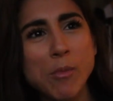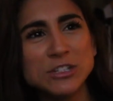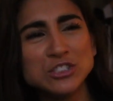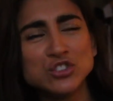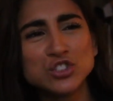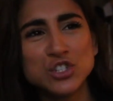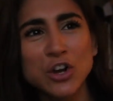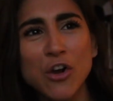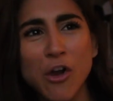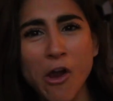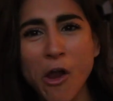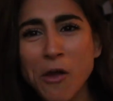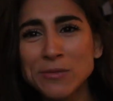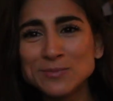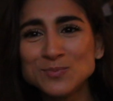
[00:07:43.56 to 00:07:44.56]
and
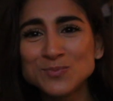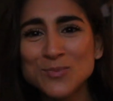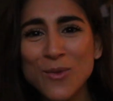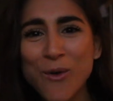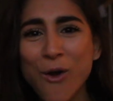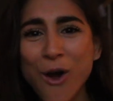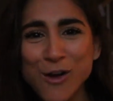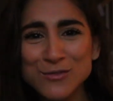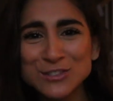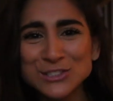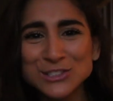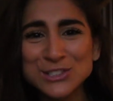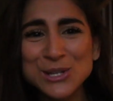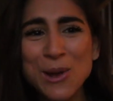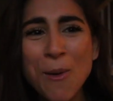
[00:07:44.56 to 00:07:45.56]
sugar,
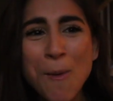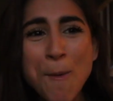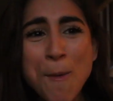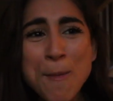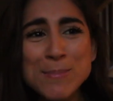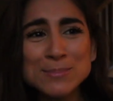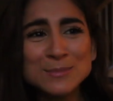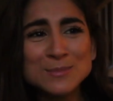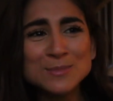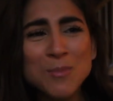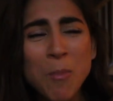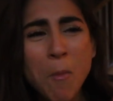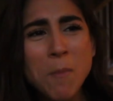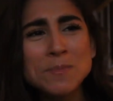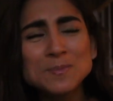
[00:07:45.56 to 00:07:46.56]
obviously.
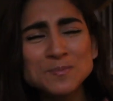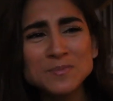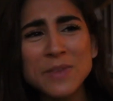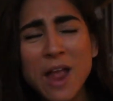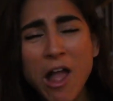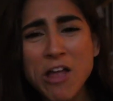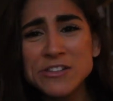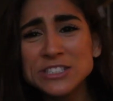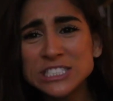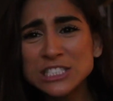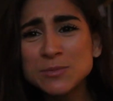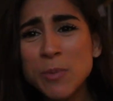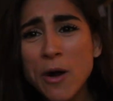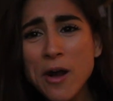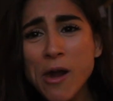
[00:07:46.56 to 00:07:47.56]

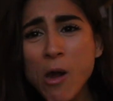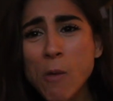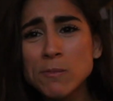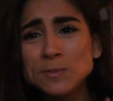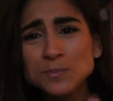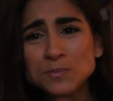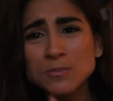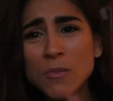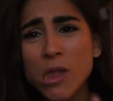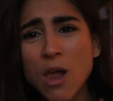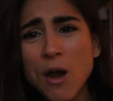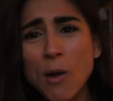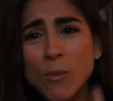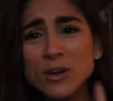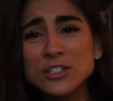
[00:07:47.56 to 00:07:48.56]
This part,
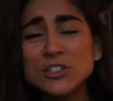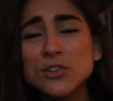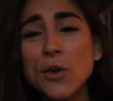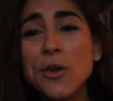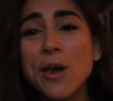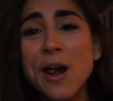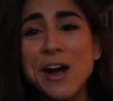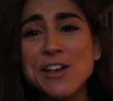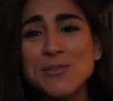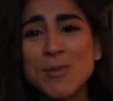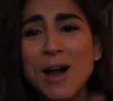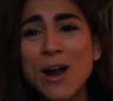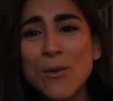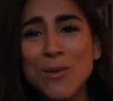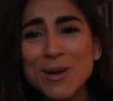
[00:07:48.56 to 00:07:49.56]
I want to show you guys,
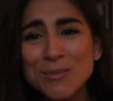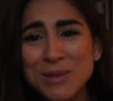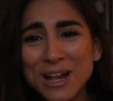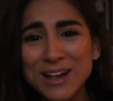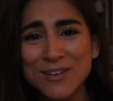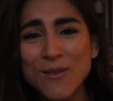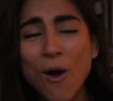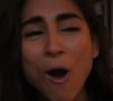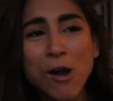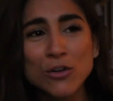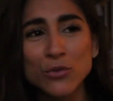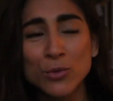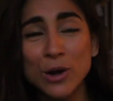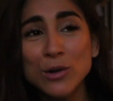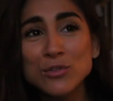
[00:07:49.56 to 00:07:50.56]
but I don't want to be like
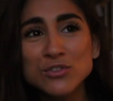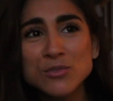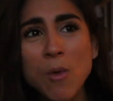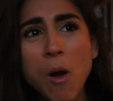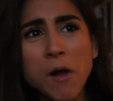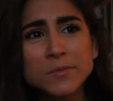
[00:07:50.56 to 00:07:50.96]
gross.